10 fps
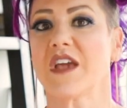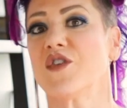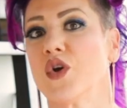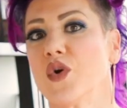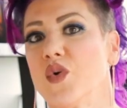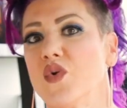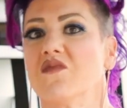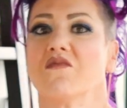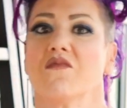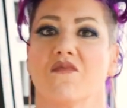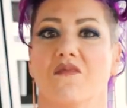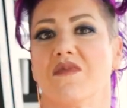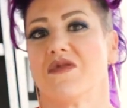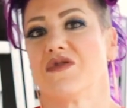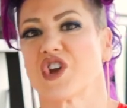give you
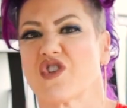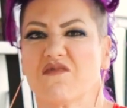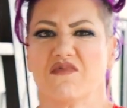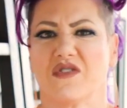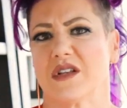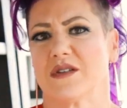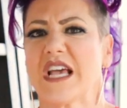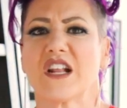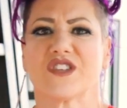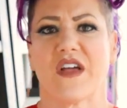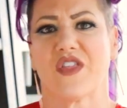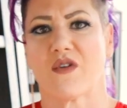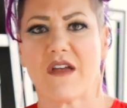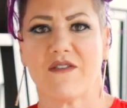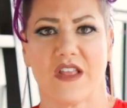the, satisfy the
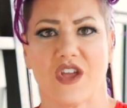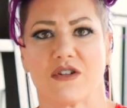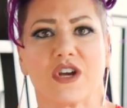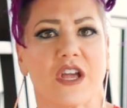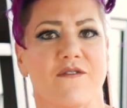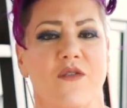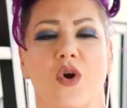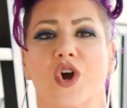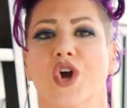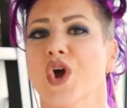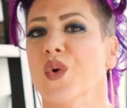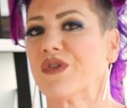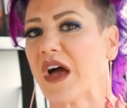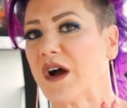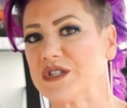craving that you're looking for
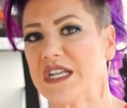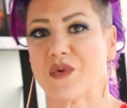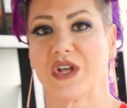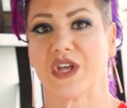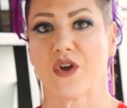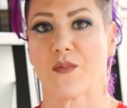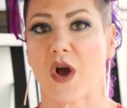without derailing your